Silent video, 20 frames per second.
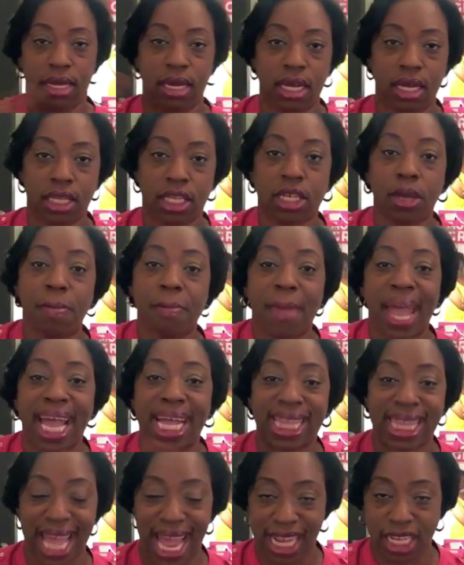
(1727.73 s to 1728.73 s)
to
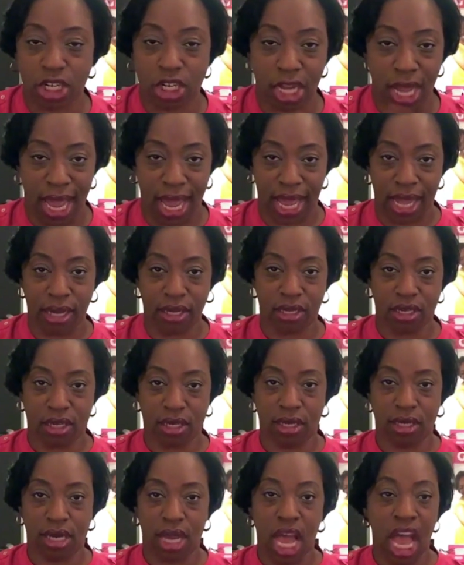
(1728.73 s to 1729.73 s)
make that change.
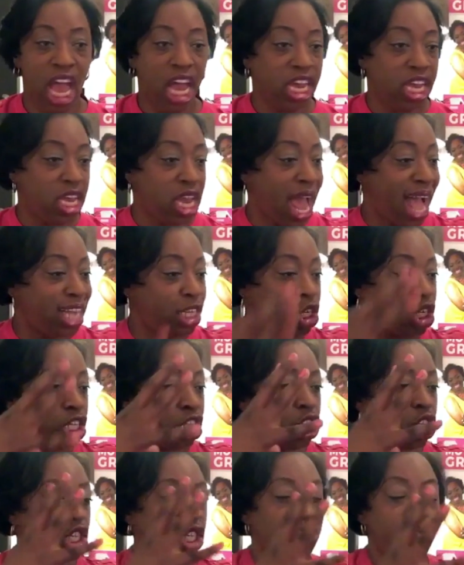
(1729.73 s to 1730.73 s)
Not
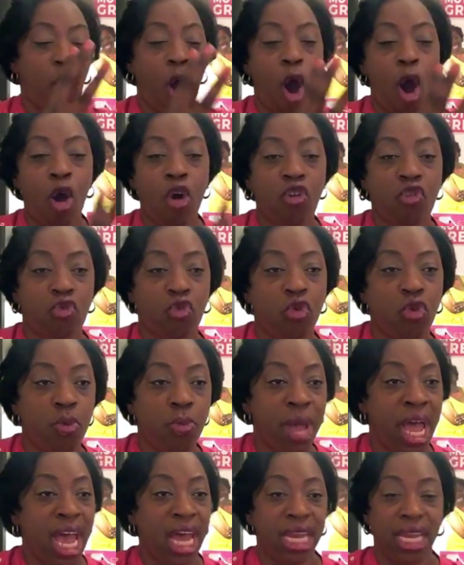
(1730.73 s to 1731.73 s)
just a small group,
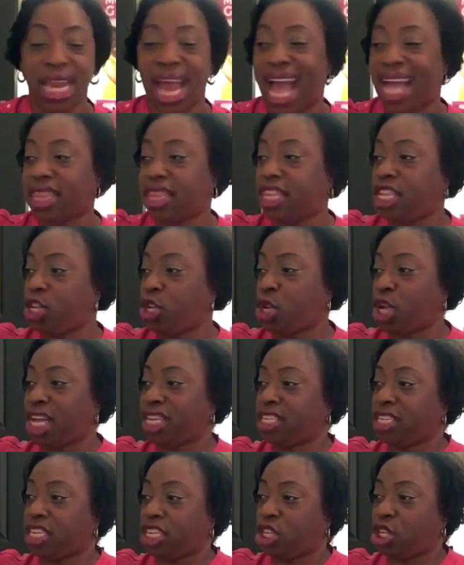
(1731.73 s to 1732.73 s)
not
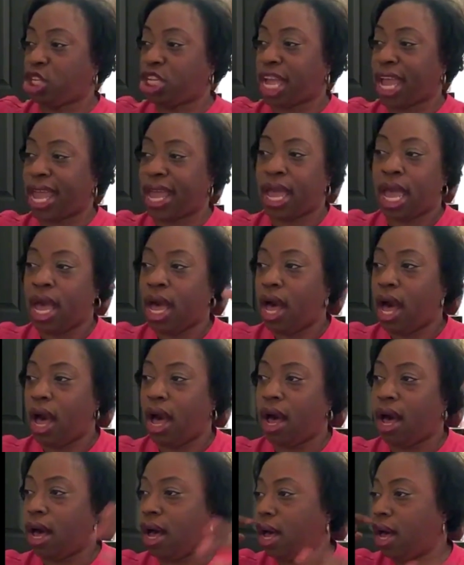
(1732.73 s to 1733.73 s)
just the chain.
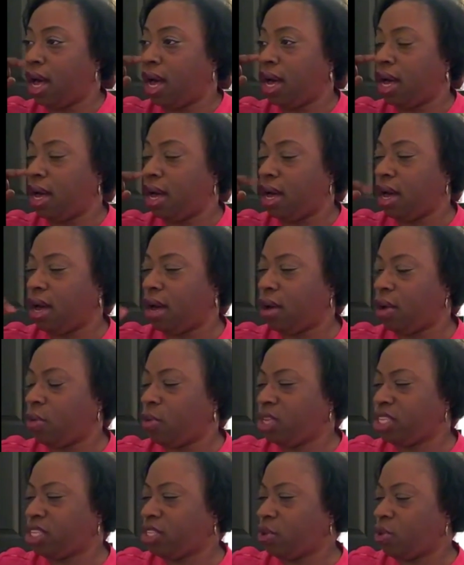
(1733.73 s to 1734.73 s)

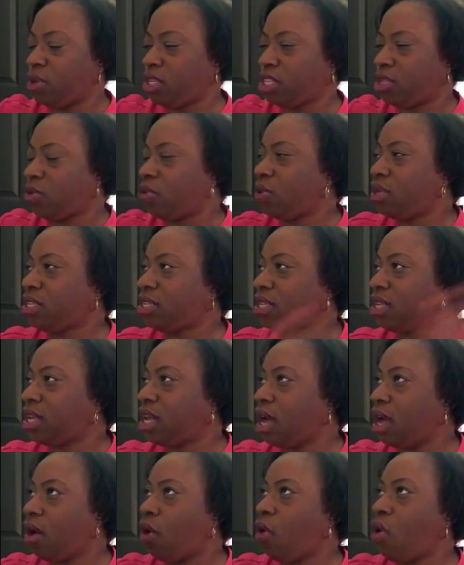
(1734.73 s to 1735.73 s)
What's
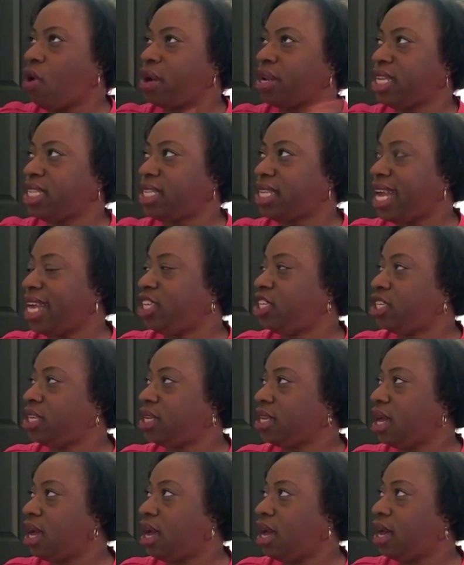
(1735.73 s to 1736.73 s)
the
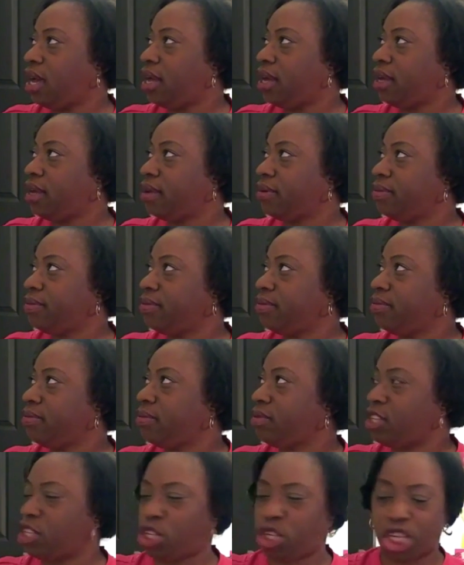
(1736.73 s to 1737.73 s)
organization?
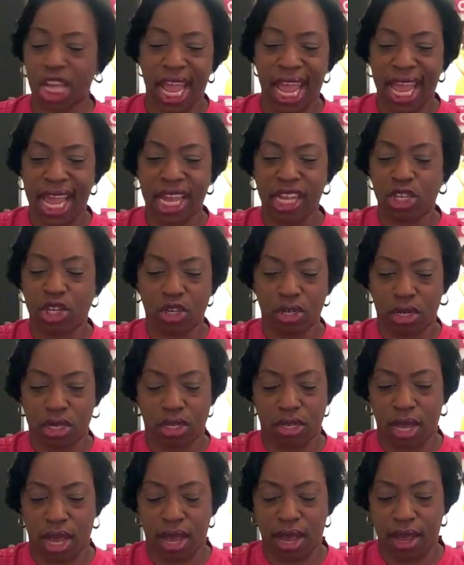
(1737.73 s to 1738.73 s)
The change.
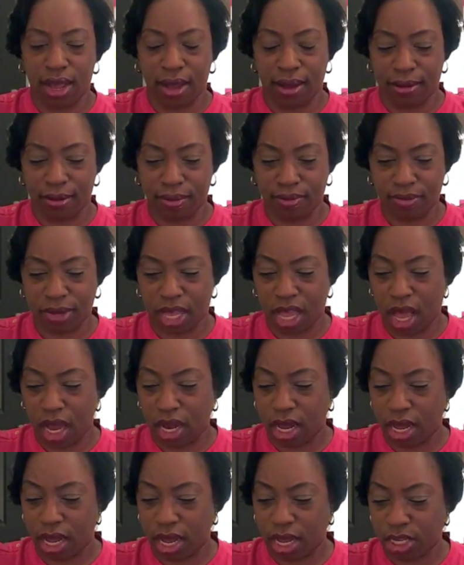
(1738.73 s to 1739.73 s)

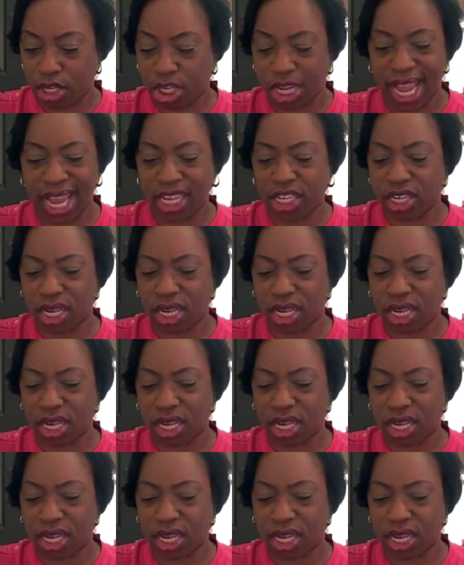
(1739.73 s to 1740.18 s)
Color. Change of